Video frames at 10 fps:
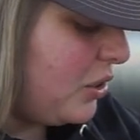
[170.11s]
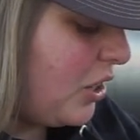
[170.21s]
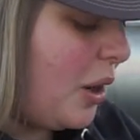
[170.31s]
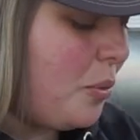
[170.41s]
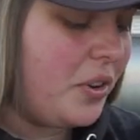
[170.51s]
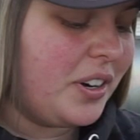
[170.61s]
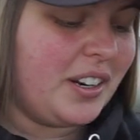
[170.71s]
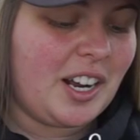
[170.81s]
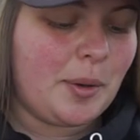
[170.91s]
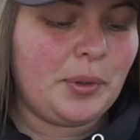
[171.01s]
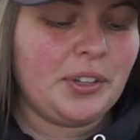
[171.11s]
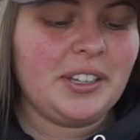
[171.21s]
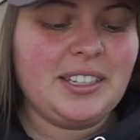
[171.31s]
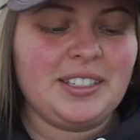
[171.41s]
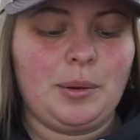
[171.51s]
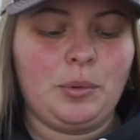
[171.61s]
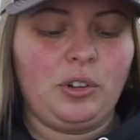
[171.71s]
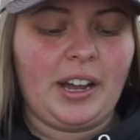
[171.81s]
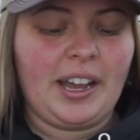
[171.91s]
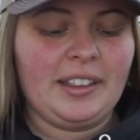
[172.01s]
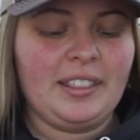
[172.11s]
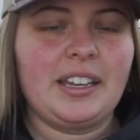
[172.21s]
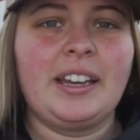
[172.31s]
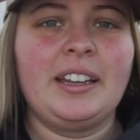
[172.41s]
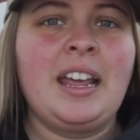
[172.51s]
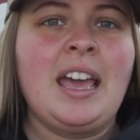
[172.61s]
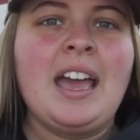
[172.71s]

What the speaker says: So I wanted a couple of these, and I'm glad that